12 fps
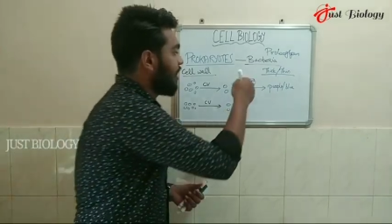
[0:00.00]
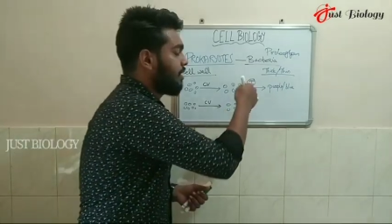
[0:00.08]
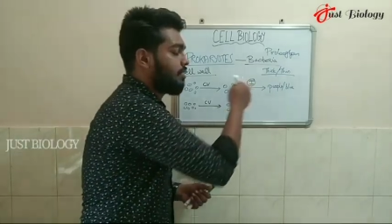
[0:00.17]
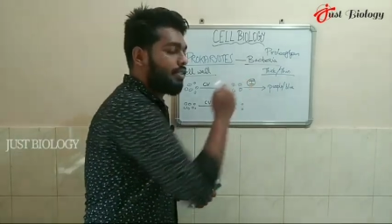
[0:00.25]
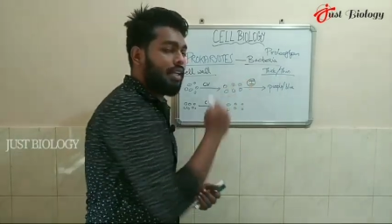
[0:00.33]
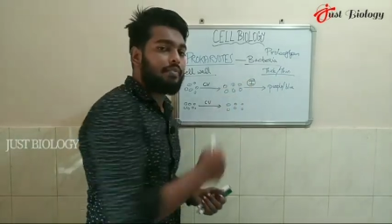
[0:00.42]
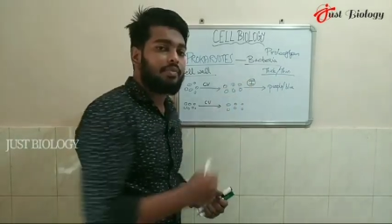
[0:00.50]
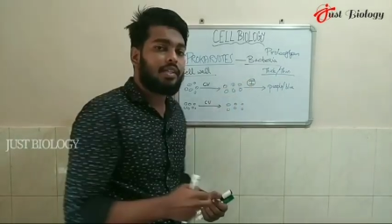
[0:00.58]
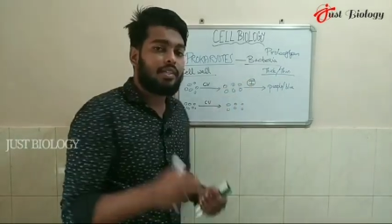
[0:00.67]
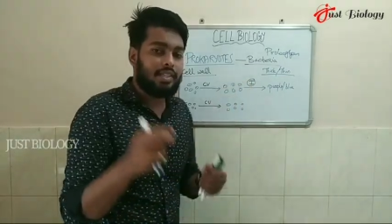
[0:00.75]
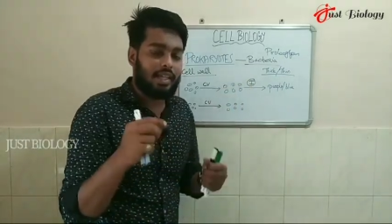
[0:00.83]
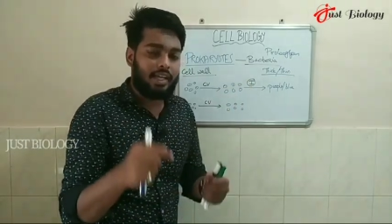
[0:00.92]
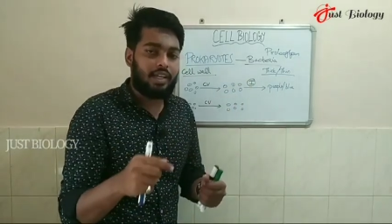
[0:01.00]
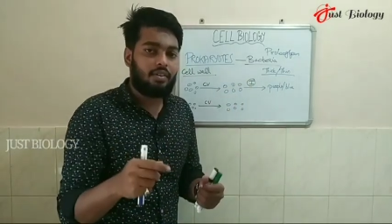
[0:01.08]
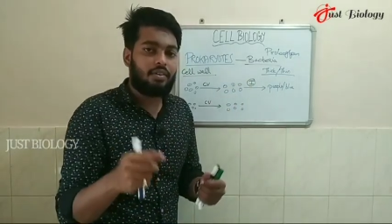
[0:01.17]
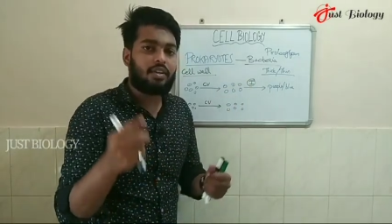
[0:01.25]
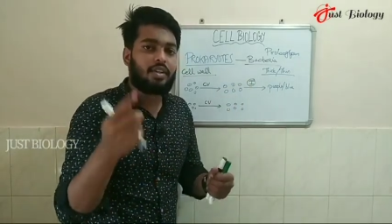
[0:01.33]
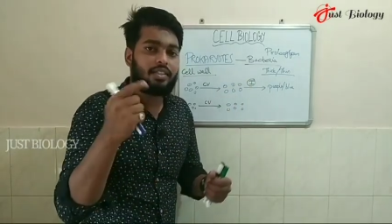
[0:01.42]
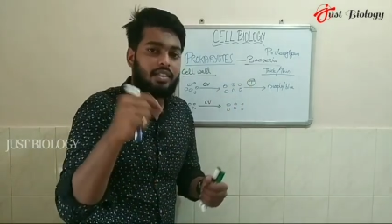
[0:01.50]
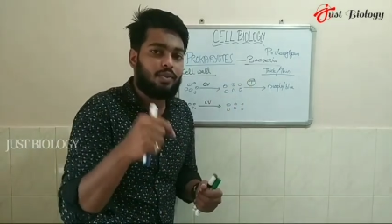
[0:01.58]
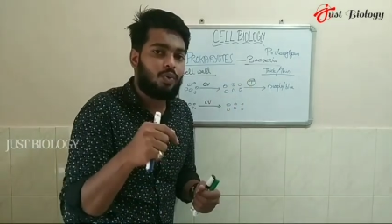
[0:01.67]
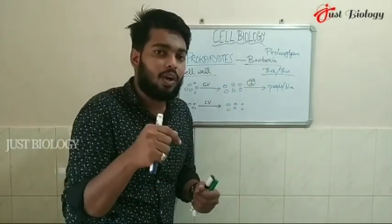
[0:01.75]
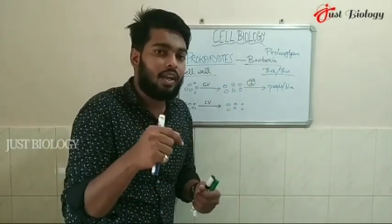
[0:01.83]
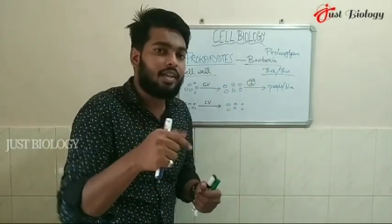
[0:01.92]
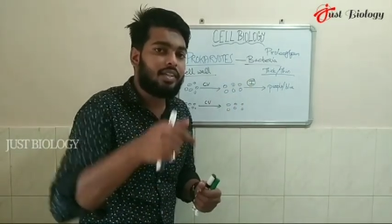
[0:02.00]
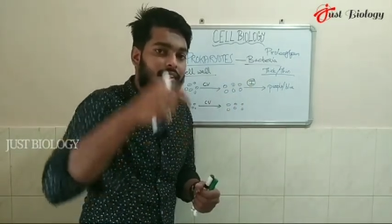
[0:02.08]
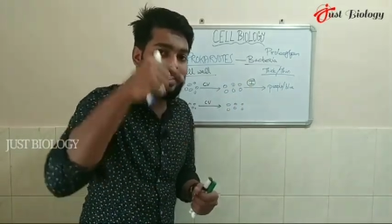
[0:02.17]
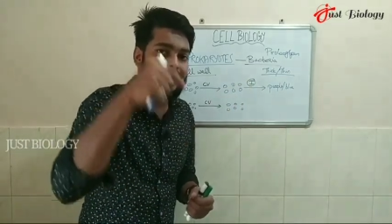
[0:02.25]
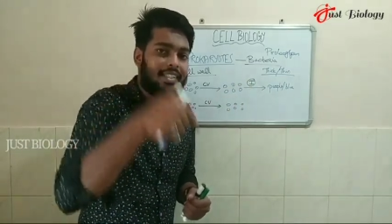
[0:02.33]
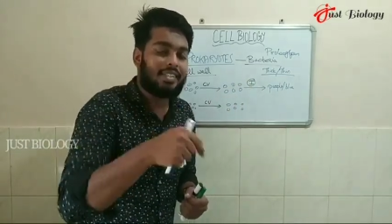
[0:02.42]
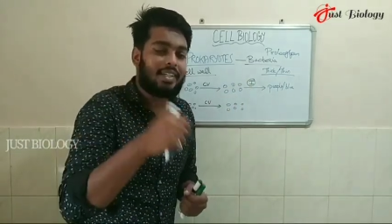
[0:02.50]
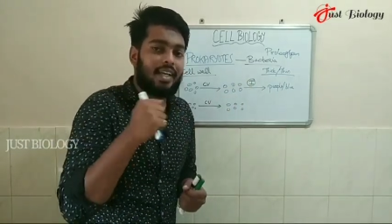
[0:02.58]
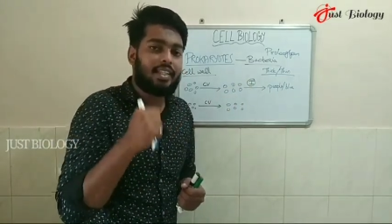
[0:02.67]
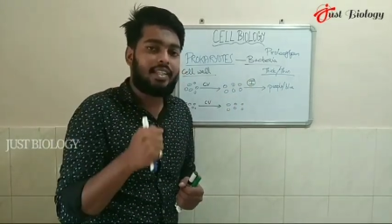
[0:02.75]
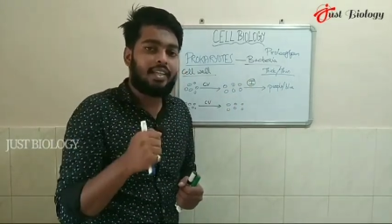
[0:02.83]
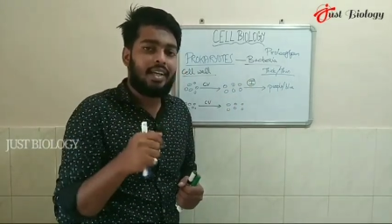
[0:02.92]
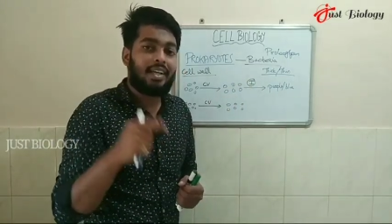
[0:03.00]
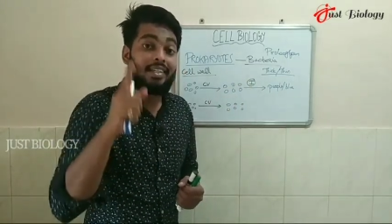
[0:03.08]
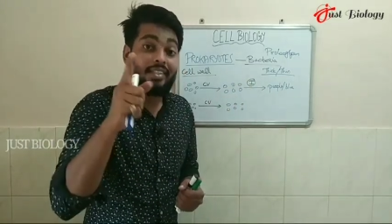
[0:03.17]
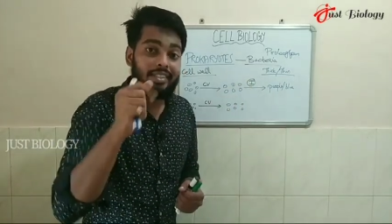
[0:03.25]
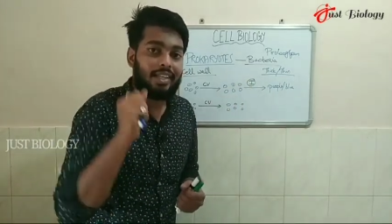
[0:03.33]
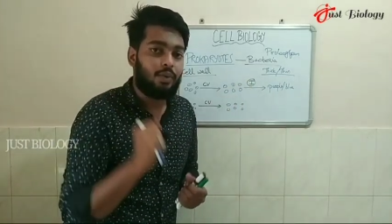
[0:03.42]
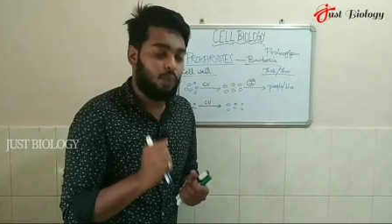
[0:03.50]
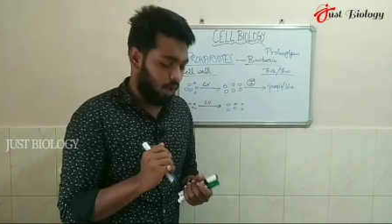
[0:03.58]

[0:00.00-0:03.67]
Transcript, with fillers: entrap the dye or crystal violet inside the cell